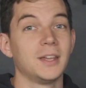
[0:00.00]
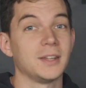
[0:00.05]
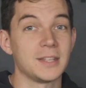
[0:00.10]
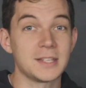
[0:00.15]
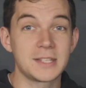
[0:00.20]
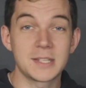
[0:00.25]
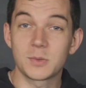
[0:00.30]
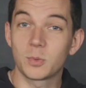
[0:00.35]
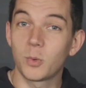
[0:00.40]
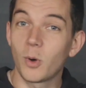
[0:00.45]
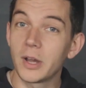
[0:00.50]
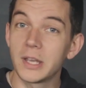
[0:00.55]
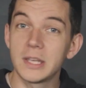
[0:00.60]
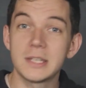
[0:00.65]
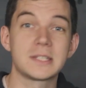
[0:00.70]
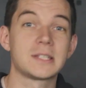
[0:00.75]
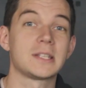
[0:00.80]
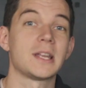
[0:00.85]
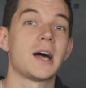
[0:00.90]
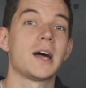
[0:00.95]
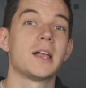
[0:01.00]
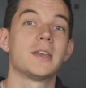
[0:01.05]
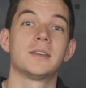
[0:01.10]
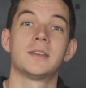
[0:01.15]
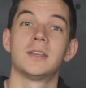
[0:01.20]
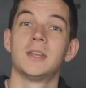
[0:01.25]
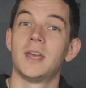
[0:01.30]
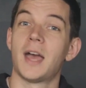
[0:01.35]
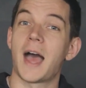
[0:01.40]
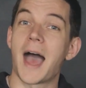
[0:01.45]
This is what he's
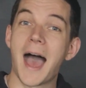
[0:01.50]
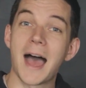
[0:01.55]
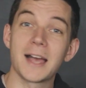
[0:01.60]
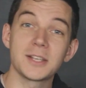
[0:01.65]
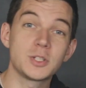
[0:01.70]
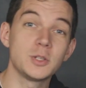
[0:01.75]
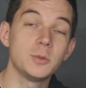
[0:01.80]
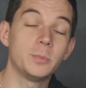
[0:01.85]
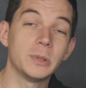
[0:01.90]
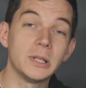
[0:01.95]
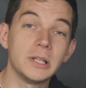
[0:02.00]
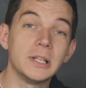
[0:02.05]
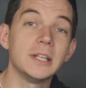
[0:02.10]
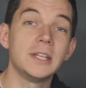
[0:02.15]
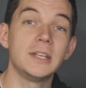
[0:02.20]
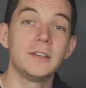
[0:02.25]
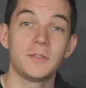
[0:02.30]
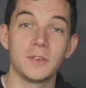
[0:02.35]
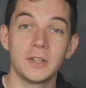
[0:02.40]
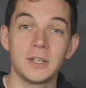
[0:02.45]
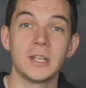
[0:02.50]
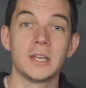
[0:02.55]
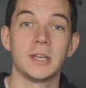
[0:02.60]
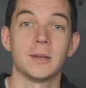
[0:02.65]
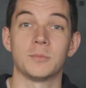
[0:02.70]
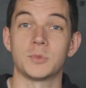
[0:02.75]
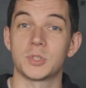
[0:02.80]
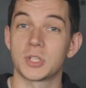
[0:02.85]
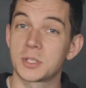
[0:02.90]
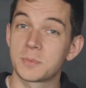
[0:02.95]
done. As you believe in
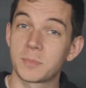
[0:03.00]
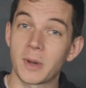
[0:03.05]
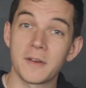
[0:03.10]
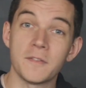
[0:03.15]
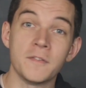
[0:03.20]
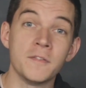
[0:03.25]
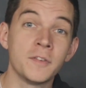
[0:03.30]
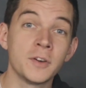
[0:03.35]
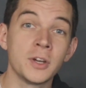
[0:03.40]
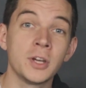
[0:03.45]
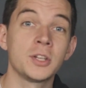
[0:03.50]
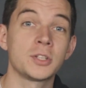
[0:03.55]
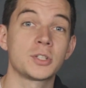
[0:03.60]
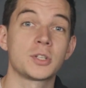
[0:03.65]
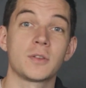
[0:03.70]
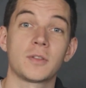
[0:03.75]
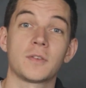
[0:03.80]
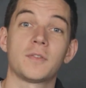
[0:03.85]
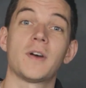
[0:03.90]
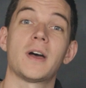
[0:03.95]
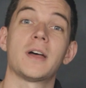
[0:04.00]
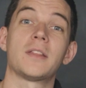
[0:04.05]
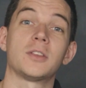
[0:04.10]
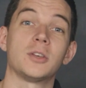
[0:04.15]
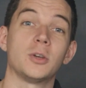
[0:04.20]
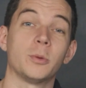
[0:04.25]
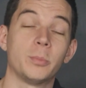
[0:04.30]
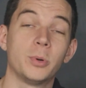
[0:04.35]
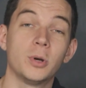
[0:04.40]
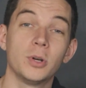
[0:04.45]
him, just by virtue of the fact
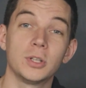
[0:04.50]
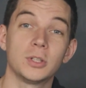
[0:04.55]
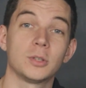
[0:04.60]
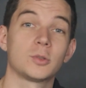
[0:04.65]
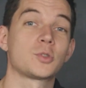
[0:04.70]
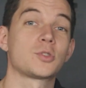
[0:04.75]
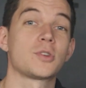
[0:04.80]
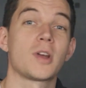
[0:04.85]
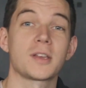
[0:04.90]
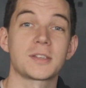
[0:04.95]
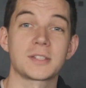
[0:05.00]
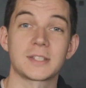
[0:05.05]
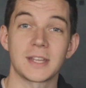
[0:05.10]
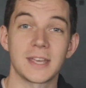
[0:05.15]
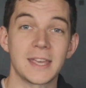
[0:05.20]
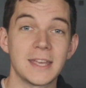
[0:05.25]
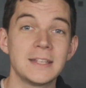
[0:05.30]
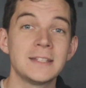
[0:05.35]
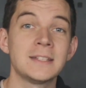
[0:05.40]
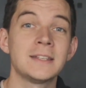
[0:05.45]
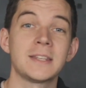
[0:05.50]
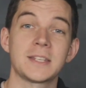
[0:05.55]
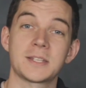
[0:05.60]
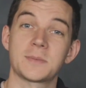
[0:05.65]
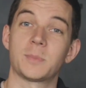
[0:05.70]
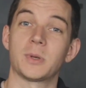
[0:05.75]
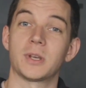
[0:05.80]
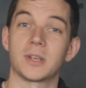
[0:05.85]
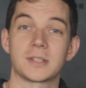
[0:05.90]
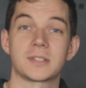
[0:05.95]
that you're putting your trust in this
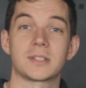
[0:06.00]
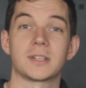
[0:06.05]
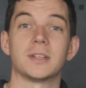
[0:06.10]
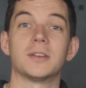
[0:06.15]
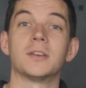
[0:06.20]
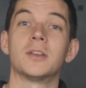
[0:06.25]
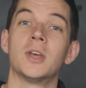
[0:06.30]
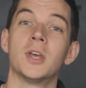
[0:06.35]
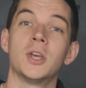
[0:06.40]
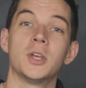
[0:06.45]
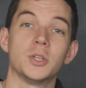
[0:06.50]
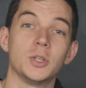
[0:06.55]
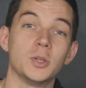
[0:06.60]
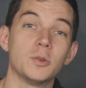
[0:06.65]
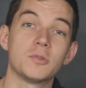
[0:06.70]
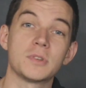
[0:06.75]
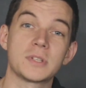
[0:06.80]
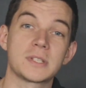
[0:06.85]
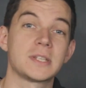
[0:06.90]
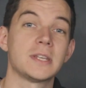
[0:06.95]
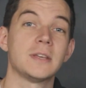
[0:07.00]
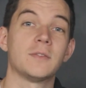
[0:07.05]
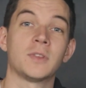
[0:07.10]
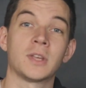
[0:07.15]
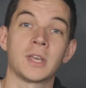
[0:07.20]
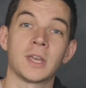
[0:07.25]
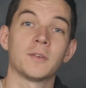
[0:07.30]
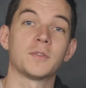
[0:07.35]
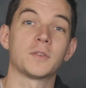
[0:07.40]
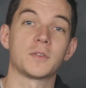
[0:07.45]
person, you receive
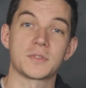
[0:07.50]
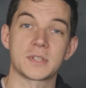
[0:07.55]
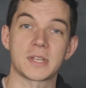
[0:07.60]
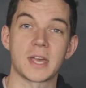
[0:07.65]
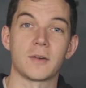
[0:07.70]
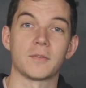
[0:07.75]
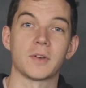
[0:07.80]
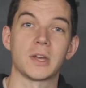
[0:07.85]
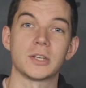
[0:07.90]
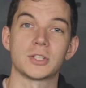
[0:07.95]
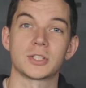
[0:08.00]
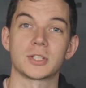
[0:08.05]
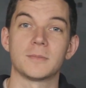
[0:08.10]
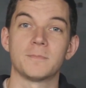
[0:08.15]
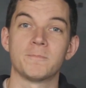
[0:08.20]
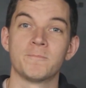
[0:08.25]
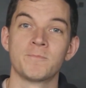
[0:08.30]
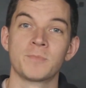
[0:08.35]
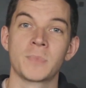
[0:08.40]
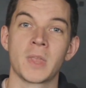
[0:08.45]
the gift of salvation.